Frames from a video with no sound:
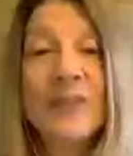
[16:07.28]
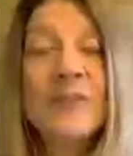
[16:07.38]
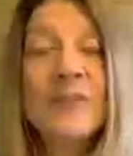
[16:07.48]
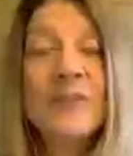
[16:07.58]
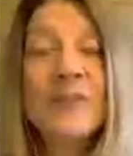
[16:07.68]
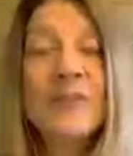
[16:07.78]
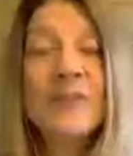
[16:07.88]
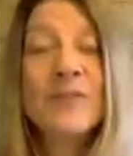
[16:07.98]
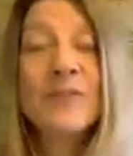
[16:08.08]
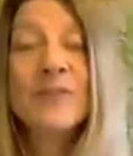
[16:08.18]
because it has
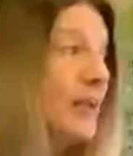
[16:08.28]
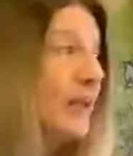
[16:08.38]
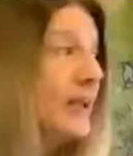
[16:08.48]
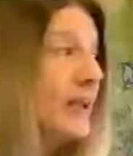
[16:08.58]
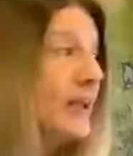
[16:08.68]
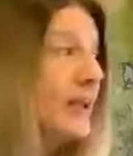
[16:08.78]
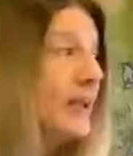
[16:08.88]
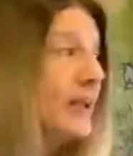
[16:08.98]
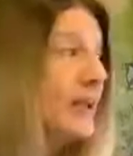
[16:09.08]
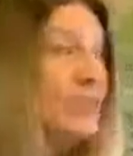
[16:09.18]
to be
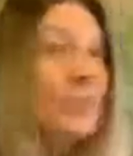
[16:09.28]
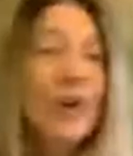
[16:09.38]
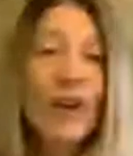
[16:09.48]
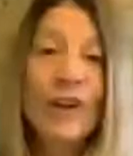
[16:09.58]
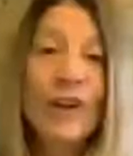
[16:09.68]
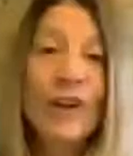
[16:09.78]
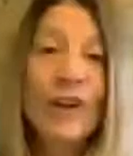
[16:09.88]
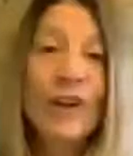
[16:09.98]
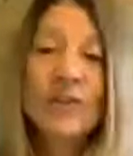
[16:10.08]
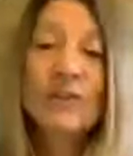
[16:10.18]
a lot of
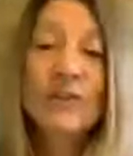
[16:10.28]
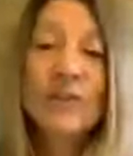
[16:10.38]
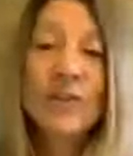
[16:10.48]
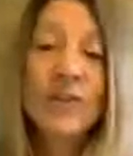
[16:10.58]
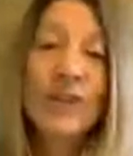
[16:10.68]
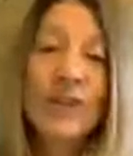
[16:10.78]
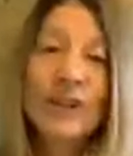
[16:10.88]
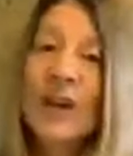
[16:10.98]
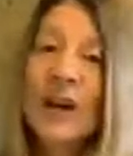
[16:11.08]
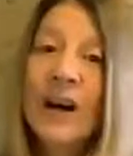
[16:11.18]

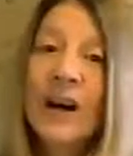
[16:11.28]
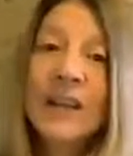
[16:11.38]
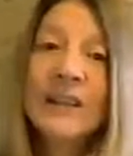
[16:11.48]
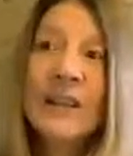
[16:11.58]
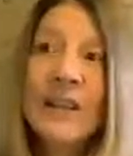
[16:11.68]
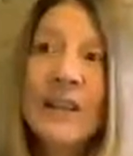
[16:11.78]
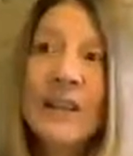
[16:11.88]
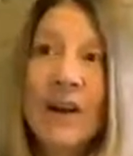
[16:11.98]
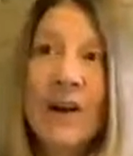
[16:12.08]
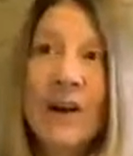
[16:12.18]
searching online,
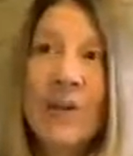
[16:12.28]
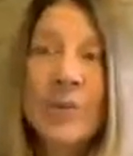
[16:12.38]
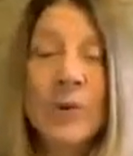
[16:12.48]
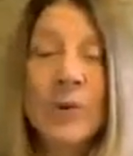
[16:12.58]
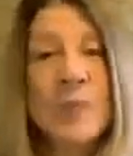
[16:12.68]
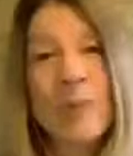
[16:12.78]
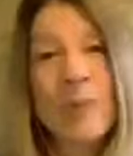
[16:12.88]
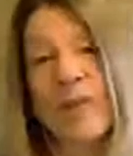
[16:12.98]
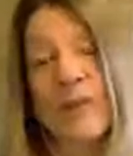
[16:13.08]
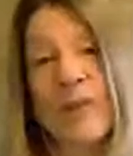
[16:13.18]
talking to
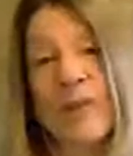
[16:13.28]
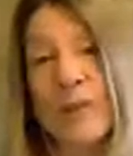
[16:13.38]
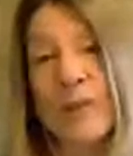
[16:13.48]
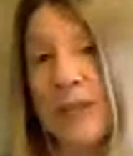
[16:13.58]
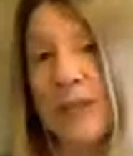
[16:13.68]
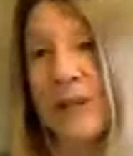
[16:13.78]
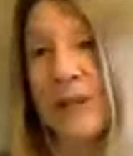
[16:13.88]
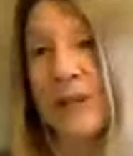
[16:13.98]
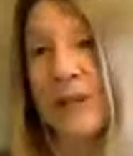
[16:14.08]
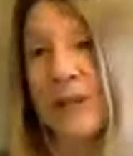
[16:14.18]
people on social
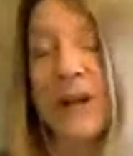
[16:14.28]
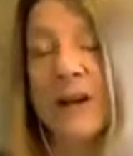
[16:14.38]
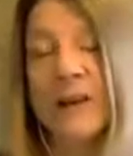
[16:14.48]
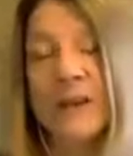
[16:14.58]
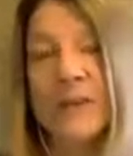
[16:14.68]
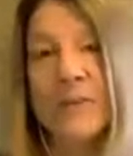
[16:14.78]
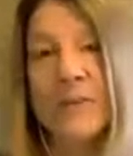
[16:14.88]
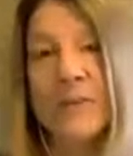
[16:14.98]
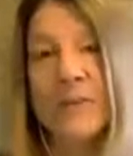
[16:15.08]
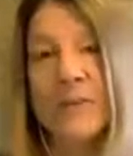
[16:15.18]
media,
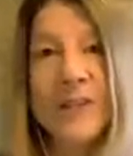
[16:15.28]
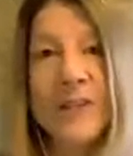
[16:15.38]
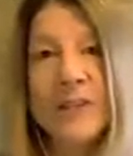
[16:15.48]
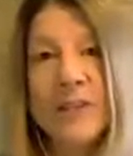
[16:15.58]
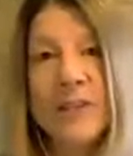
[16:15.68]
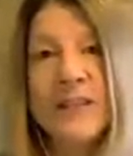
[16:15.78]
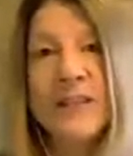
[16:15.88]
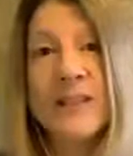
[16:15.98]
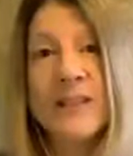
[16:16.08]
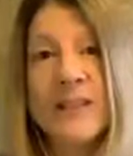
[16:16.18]
trying to find new and
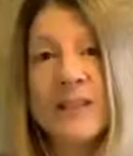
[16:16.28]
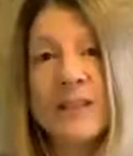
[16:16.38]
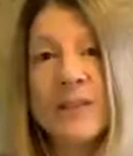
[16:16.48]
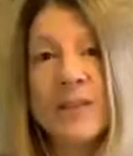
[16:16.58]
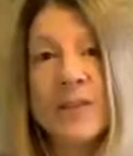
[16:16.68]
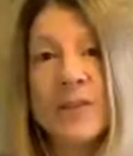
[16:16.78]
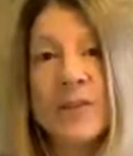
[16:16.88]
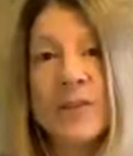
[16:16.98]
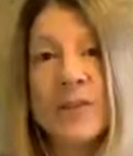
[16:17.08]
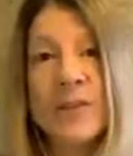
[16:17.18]
interesting
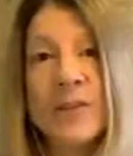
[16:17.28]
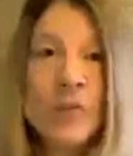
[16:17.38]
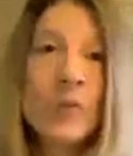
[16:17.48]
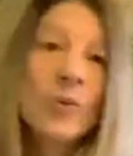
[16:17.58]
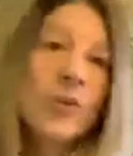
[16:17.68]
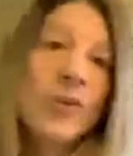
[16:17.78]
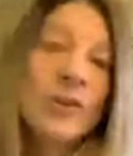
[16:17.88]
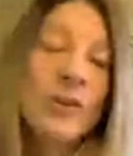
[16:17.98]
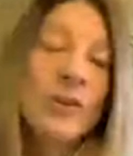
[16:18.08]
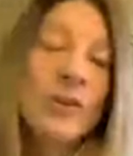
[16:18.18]
suppliers who also
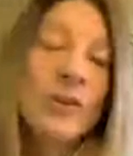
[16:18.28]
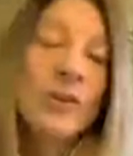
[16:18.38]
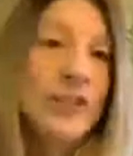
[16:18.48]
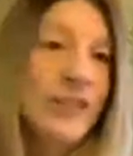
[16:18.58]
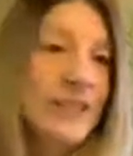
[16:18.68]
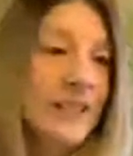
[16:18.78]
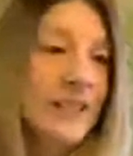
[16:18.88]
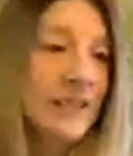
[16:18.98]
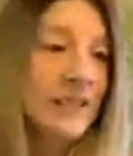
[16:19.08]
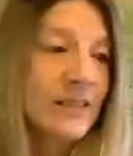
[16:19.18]
are interested
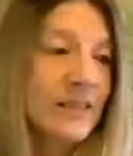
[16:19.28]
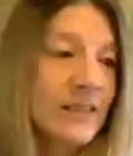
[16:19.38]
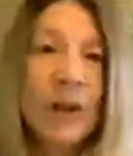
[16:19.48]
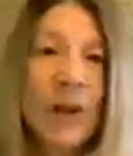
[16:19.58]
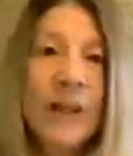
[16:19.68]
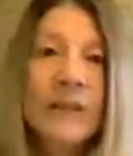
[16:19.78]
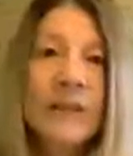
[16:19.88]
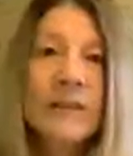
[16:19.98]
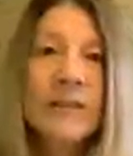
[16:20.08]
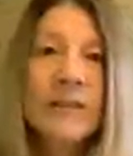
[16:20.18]
in an
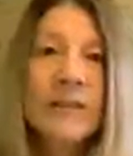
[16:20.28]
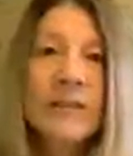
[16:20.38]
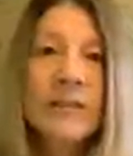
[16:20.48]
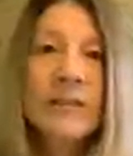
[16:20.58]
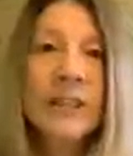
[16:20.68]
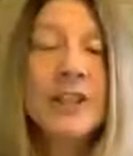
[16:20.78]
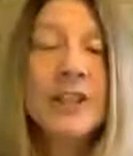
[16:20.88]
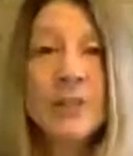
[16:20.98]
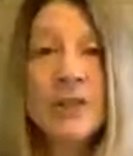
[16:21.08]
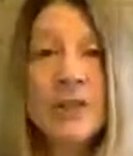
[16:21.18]
ongoing
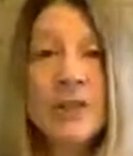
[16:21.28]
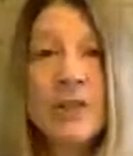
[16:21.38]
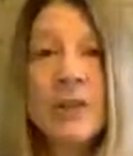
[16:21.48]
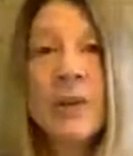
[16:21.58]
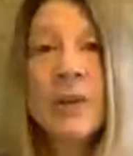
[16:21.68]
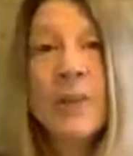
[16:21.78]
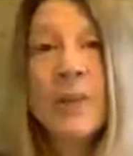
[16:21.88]
relationship with the shop.